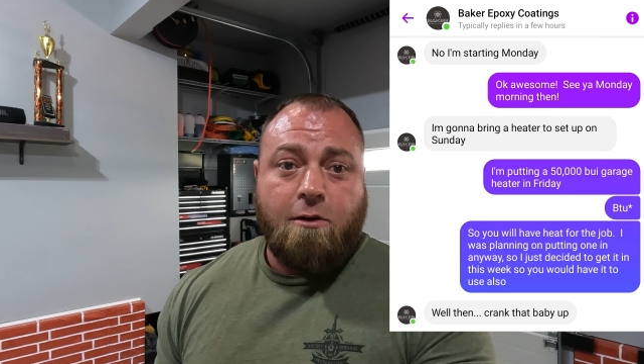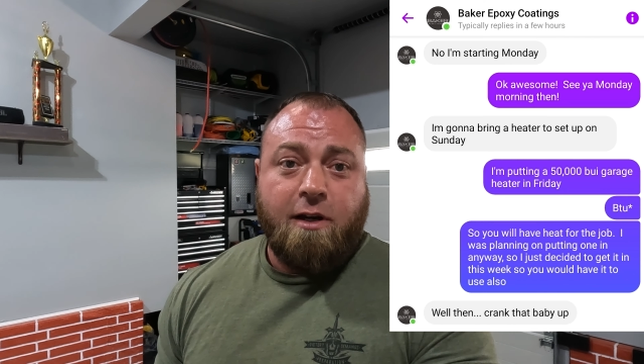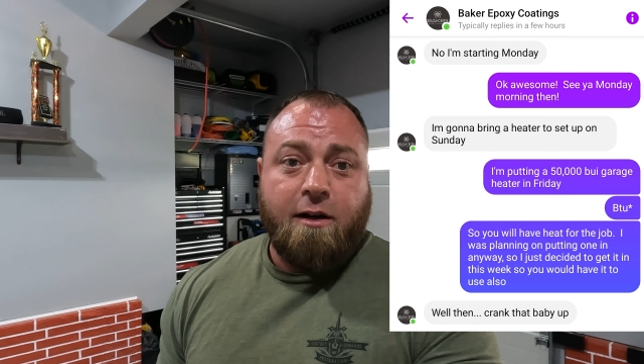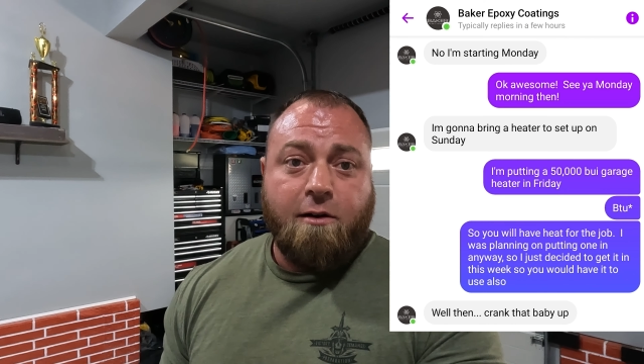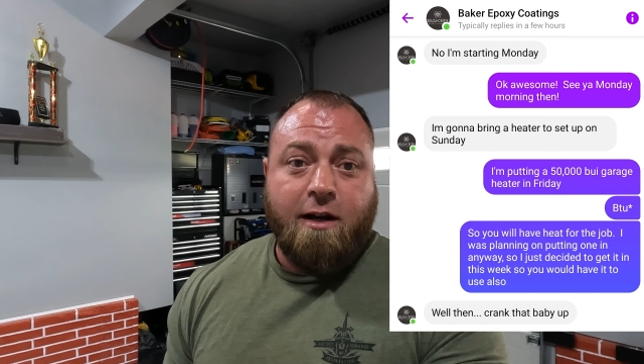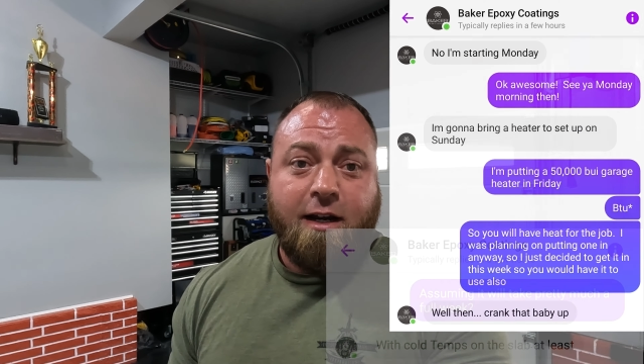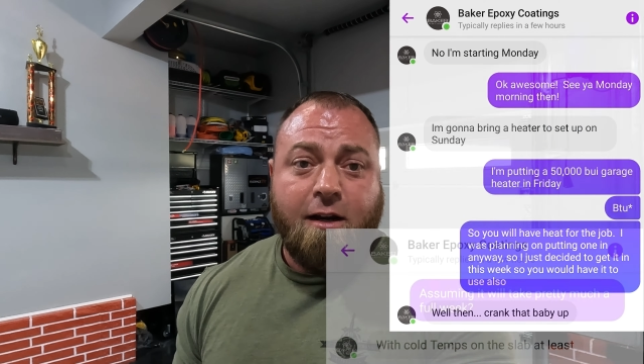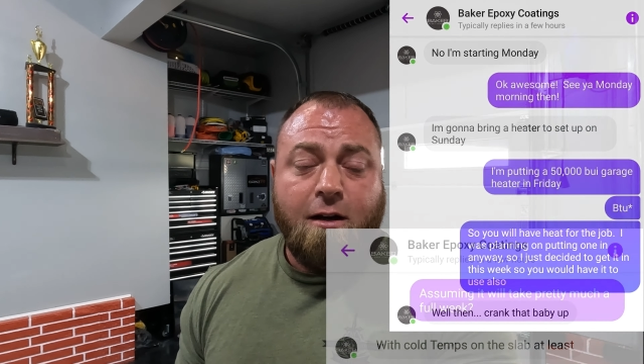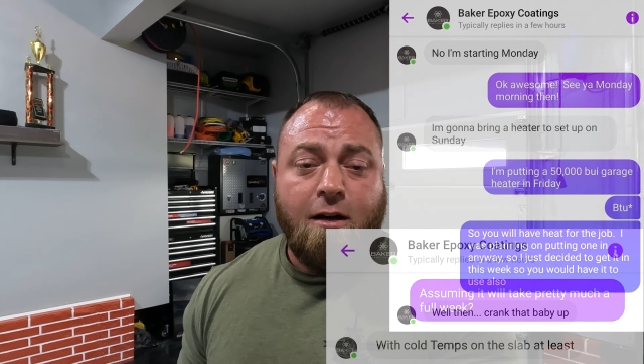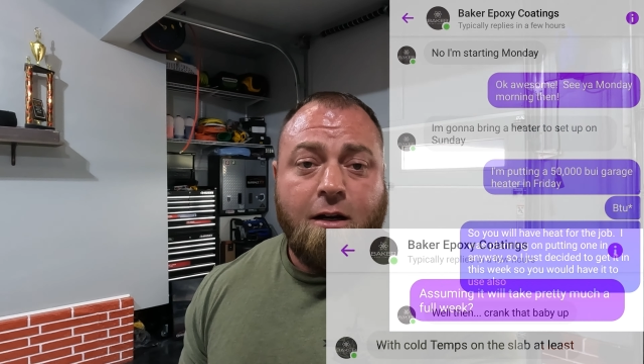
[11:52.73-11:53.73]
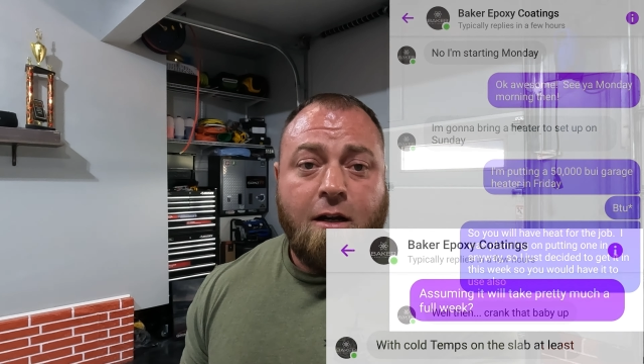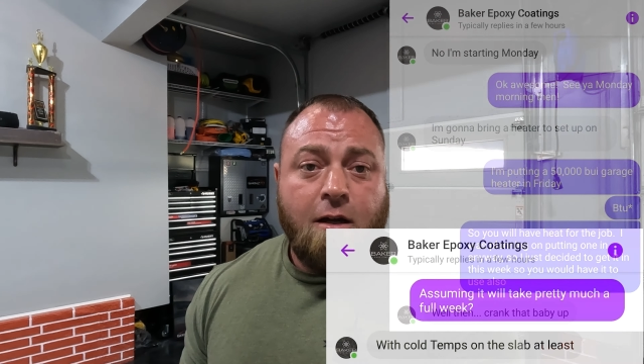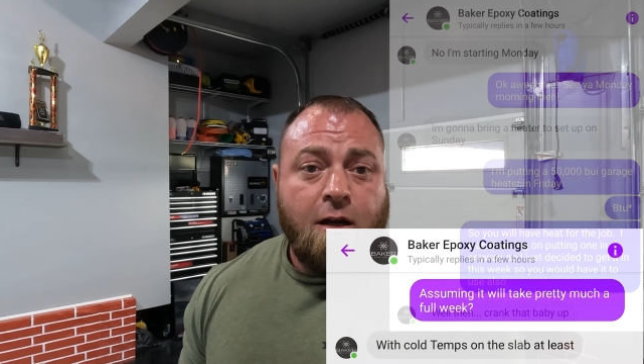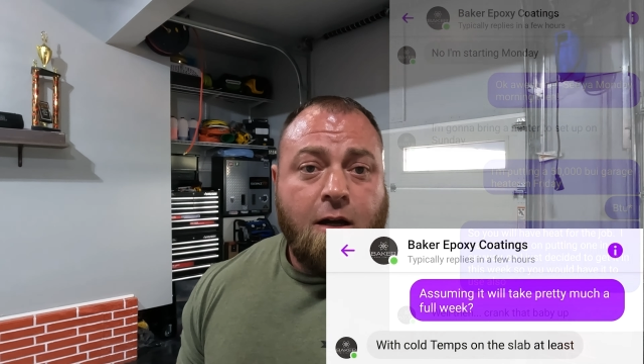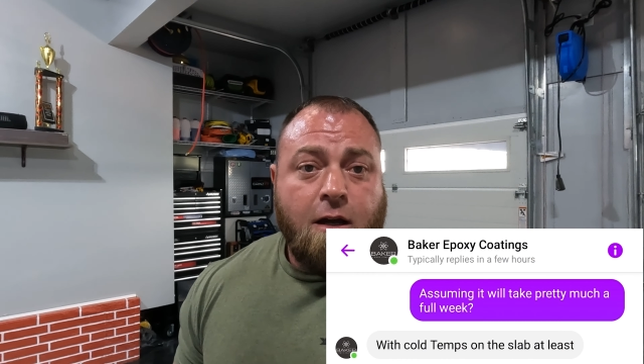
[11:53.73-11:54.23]
U heater in here.
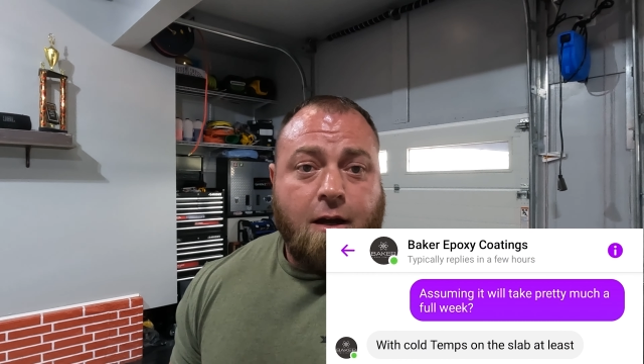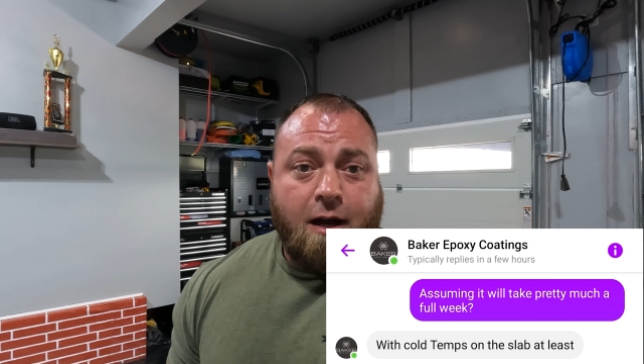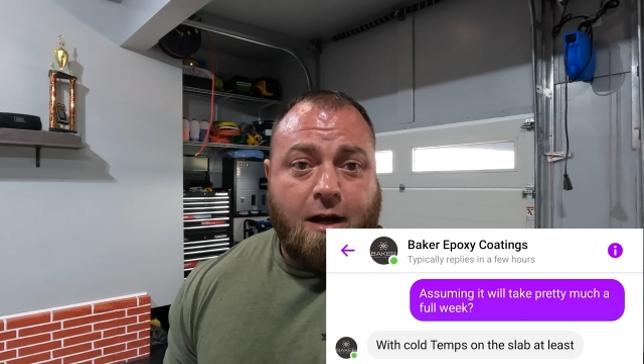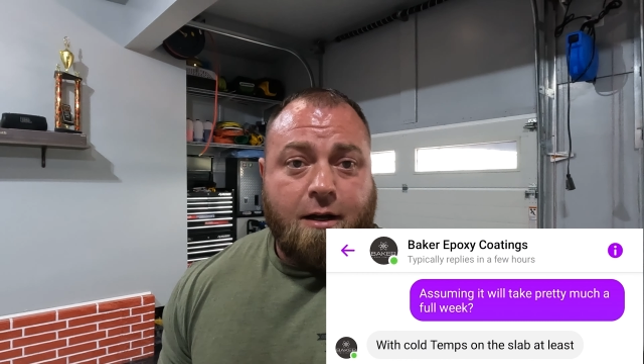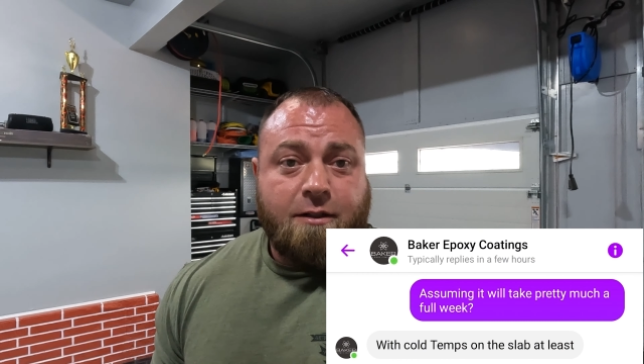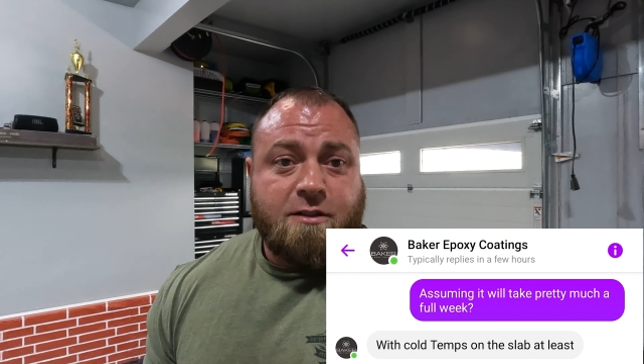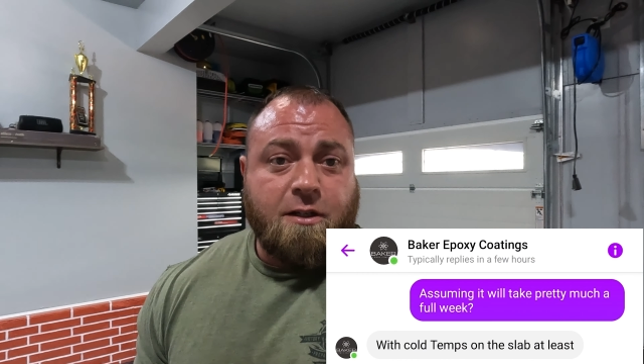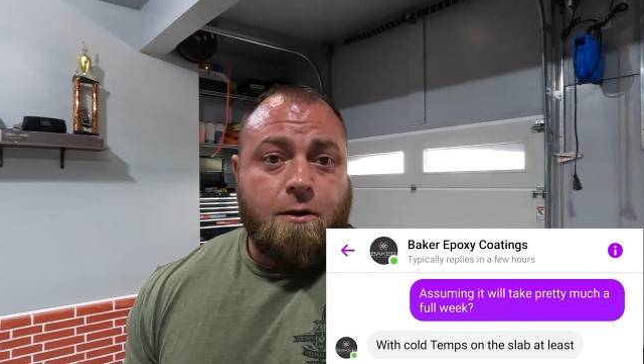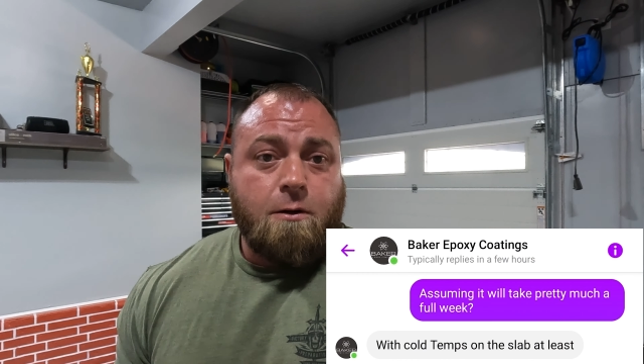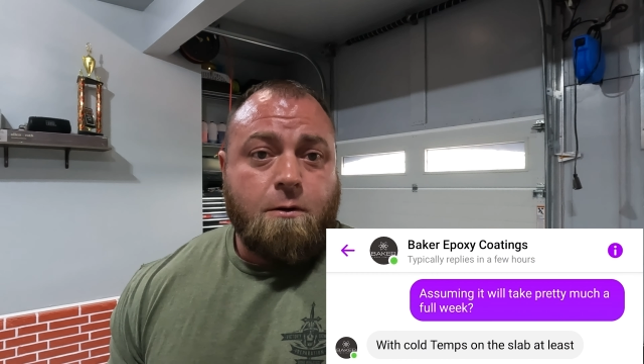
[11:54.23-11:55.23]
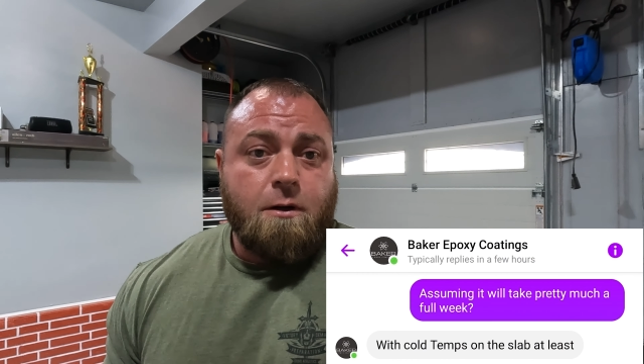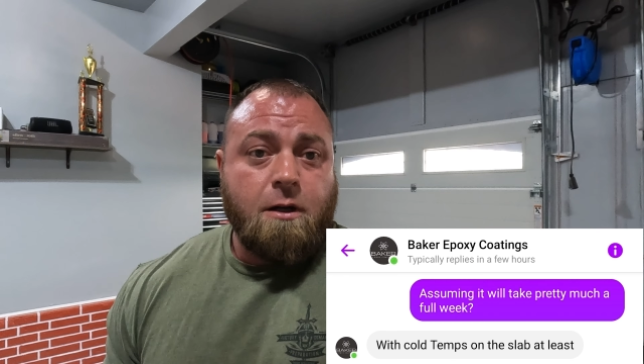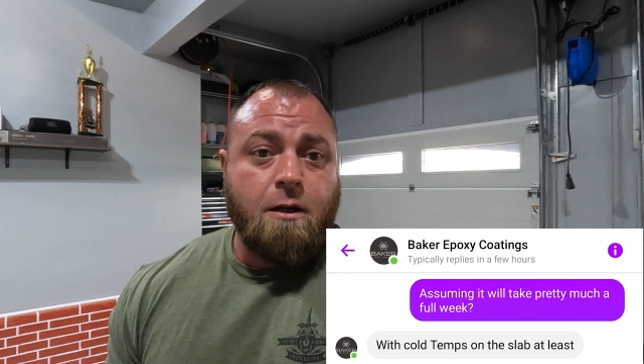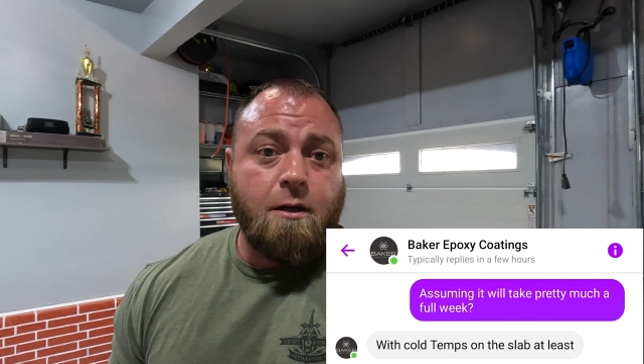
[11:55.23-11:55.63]
Uh, so.